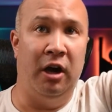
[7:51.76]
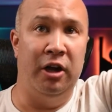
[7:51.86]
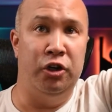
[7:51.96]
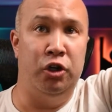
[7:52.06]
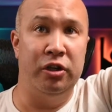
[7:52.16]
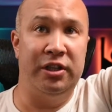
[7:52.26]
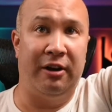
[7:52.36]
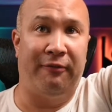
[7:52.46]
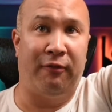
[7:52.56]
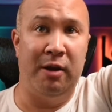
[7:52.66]
just at a
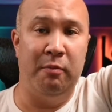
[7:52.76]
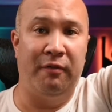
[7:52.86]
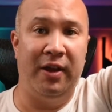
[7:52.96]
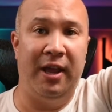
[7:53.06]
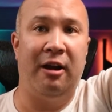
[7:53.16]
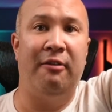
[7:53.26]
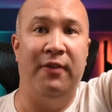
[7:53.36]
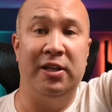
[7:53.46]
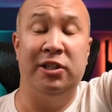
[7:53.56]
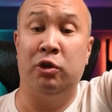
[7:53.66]
frame over here
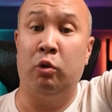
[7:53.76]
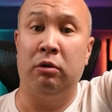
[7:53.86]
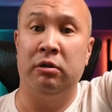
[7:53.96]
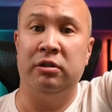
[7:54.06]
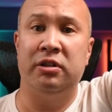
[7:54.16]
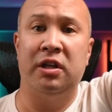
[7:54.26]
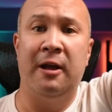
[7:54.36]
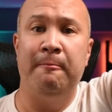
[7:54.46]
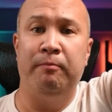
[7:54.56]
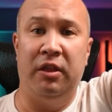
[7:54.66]
facing towards
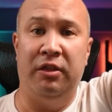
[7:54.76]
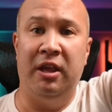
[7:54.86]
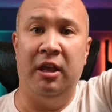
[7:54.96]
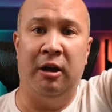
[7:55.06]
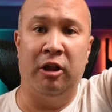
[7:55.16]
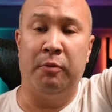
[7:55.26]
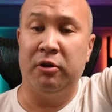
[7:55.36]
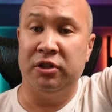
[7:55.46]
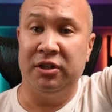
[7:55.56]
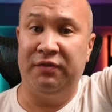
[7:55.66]
the other
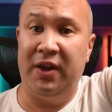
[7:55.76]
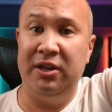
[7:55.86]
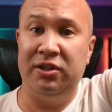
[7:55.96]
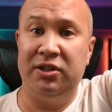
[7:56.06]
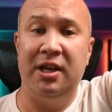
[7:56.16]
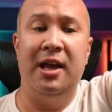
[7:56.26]
person's face,